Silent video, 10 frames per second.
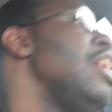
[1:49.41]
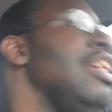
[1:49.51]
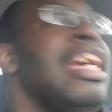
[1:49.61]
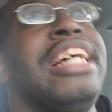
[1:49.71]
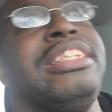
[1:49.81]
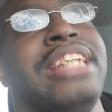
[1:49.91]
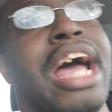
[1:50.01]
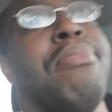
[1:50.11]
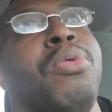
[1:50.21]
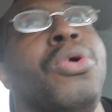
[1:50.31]
yes,
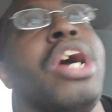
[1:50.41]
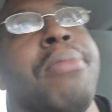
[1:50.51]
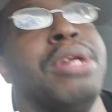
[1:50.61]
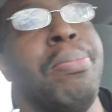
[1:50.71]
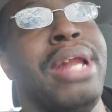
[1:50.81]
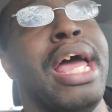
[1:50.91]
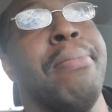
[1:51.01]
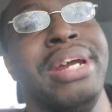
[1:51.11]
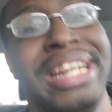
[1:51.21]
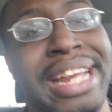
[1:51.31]
timing will come into play,
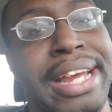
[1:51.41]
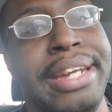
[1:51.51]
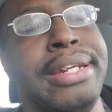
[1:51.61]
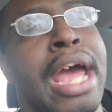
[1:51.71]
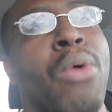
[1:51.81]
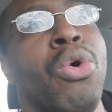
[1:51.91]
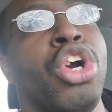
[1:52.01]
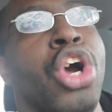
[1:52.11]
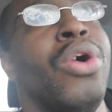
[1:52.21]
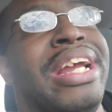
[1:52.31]
but again, that will
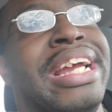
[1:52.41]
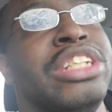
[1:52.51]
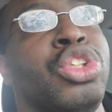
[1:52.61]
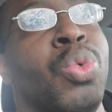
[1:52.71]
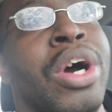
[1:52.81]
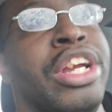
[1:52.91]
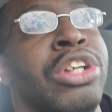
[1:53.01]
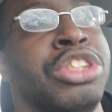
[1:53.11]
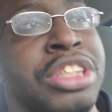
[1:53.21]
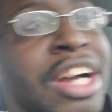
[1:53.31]
go against what
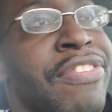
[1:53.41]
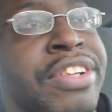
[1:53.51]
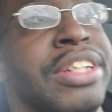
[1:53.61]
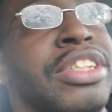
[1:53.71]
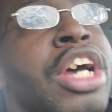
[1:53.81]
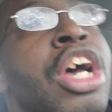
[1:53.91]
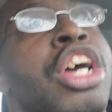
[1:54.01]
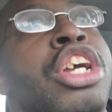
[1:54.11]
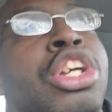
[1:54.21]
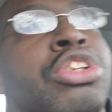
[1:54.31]
your stuff is.
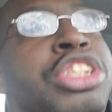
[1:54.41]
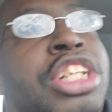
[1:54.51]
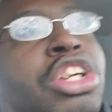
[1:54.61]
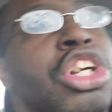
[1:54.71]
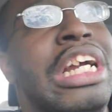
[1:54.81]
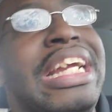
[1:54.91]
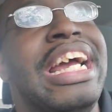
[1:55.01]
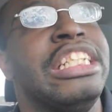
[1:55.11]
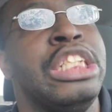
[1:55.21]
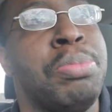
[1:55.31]
You're still looking
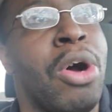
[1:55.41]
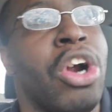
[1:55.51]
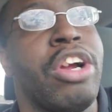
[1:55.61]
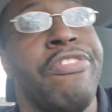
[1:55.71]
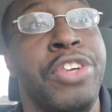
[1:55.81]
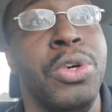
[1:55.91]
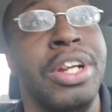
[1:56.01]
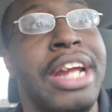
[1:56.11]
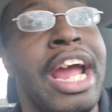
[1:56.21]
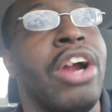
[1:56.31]
at spark, fuel,
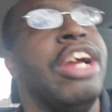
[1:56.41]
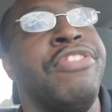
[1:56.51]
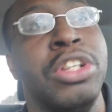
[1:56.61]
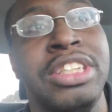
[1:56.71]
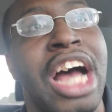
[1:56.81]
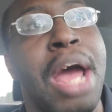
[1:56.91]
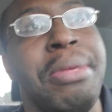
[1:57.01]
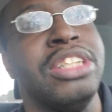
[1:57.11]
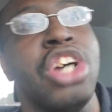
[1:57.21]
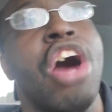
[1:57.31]
and air. If your
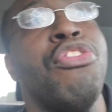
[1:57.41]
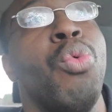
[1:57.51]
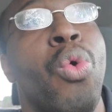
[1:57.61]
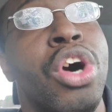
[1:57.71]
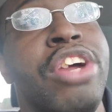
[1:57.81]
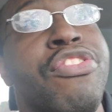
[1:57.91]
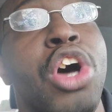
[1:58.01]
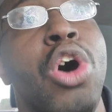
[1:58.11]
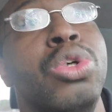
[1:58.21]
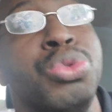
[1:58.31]
timing is off, one of
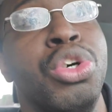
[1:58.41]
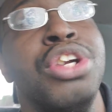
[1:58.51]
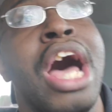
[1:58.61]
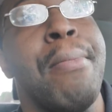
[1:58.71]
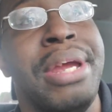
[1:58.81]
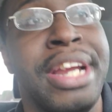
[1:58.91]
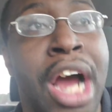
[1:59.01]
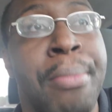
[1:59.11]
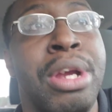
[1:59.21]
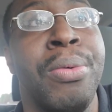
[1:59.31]
those will not be
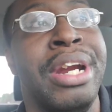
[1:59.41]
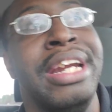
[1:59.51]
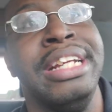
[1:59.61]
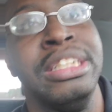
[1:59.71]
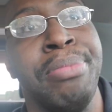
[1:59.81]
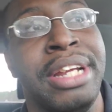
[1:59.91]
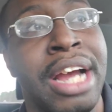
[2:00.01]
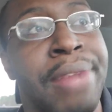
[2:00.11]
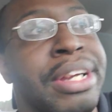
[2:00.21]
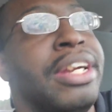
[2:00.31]
coming when it needs to be
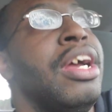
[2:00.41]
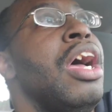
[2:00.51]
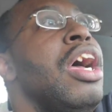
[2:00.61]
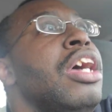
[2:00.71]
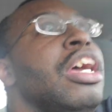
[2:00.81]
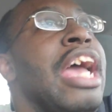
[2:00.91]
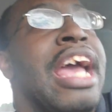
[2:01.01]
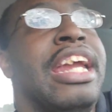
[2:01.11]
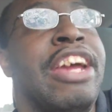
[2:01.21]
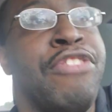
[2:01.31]
coming.
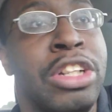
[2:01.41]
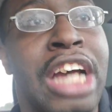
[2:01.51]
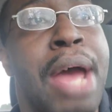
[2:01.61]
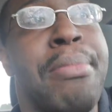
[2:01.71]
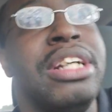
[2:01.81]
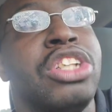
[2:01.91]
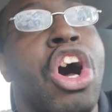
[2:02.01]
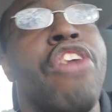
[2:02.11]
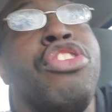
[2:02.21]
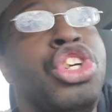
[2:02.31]
And if your timing is
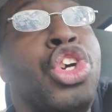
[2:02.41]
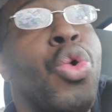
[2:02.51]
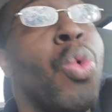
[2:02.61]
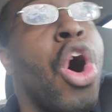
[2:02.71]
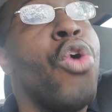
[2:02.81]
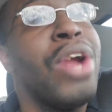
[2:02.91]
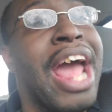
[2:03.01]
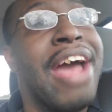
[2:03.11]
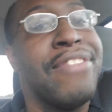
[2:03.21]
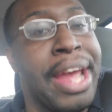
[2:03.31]
off, you won't
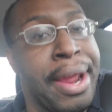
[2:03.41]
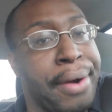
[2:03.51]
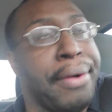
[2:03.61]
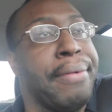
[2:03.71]
have air.